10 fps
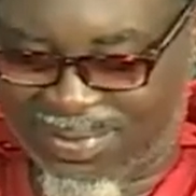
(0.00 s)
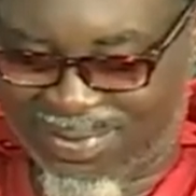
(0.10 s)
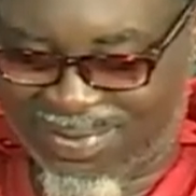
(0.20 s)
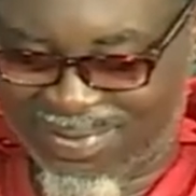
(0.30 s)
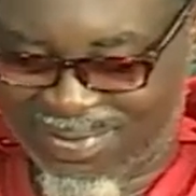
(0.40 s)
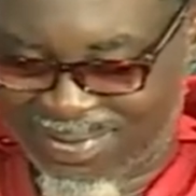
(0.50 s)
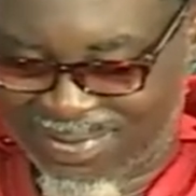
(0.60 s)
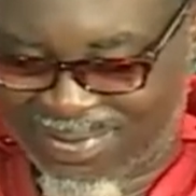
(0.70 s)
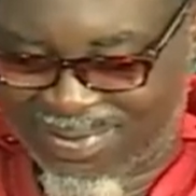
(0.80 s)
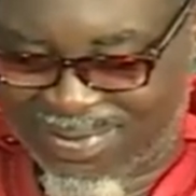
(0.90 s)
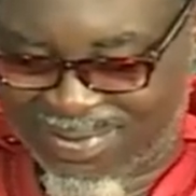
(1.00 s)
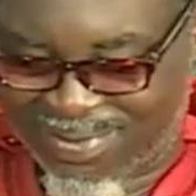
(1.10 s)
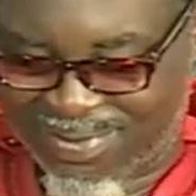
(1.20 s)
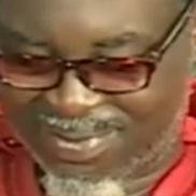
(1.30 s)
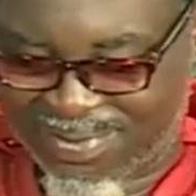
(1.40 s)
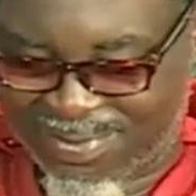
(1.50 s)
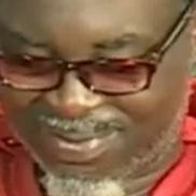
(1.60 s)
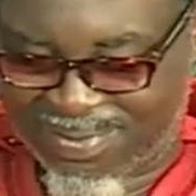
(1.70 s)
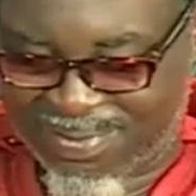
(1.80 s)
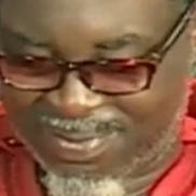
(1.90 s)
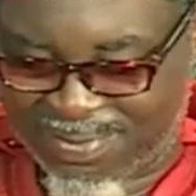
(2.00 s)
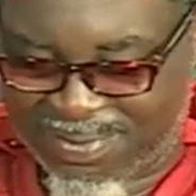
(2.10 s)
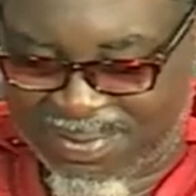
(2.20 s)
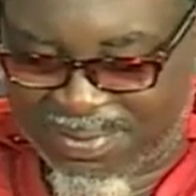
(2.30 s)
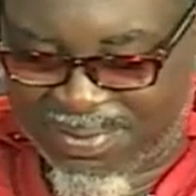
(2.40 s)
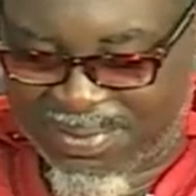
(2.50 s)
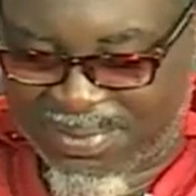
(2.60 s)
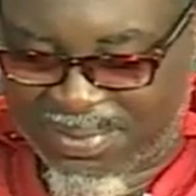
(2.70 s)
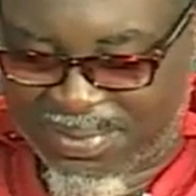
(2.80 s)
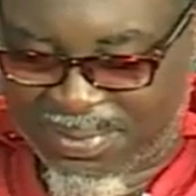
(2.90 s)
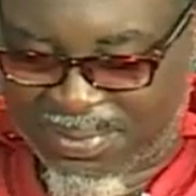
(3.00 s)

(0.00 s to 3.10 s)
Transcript: [no speech]